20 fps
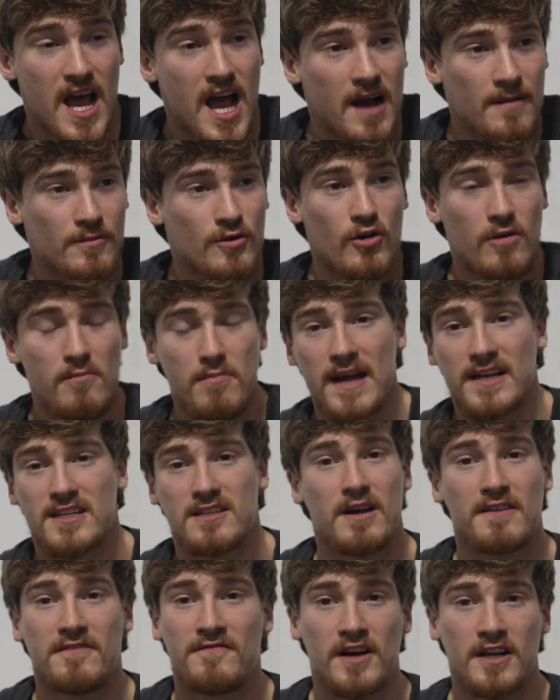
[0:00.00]
I'm going back to
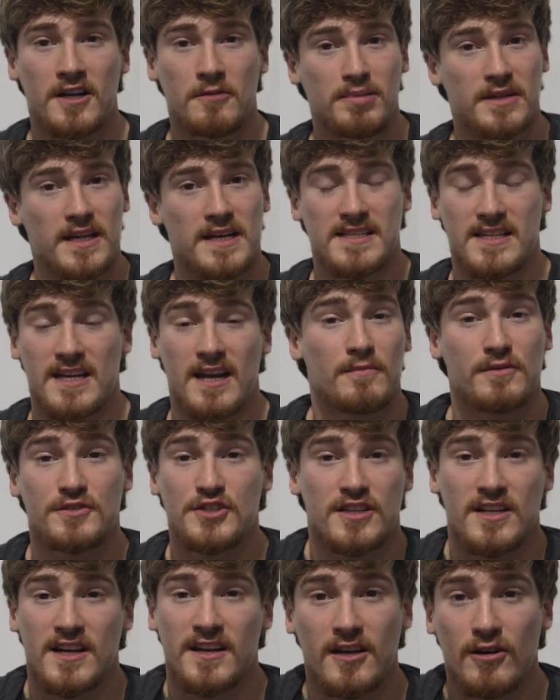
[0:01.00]
my fucking place and I'm
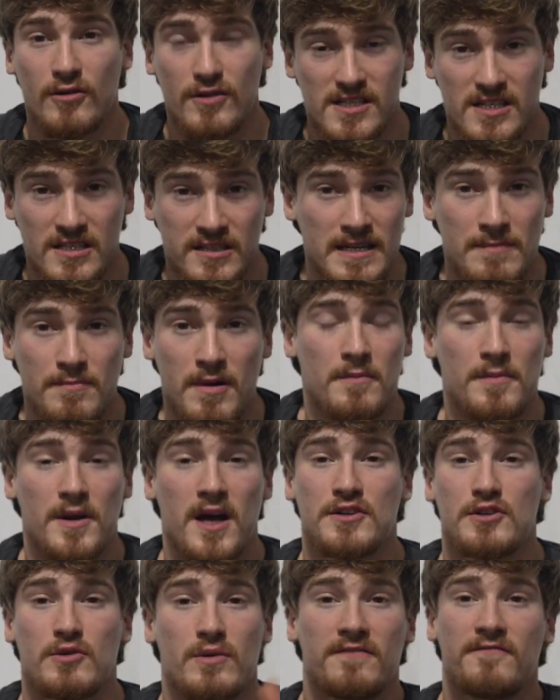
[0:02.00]
just gonna go to sleep. I'm
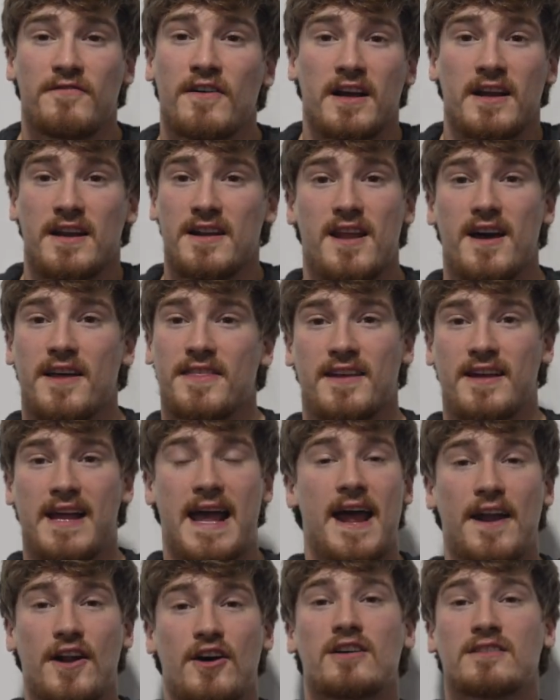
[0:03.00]
not doing fucking nothing
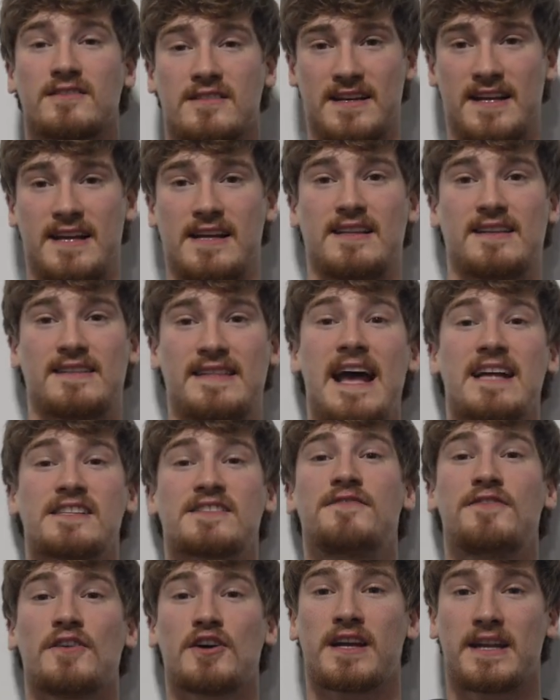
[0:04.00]
at all today. Like, that's
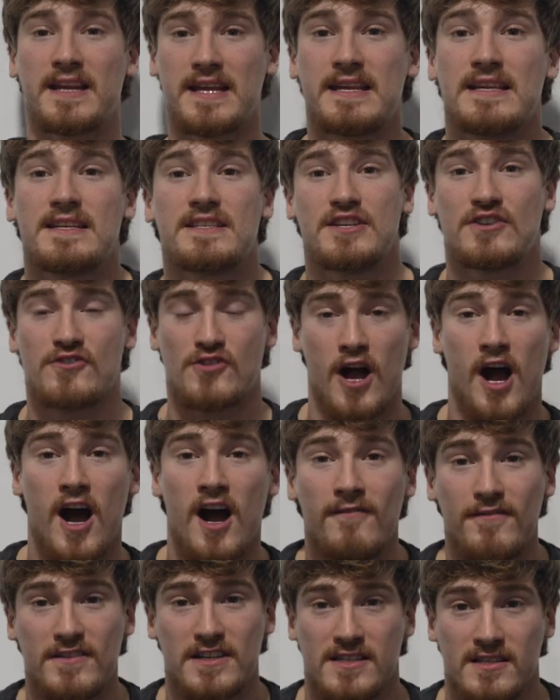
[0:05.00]
fucking easier,
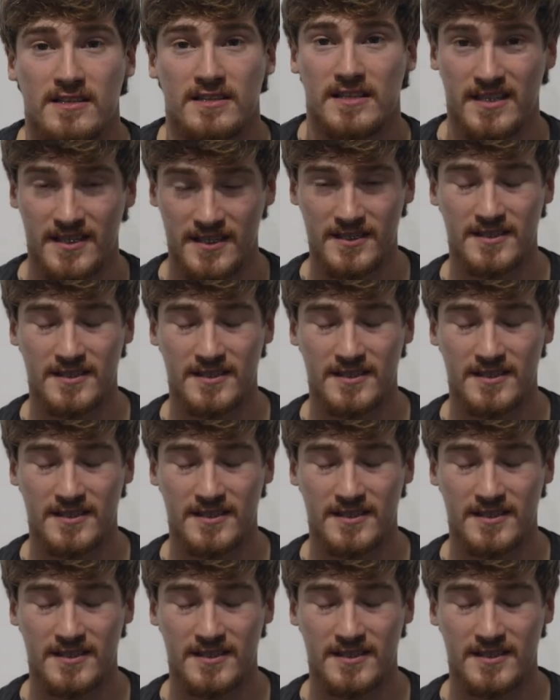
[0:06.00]
obviously.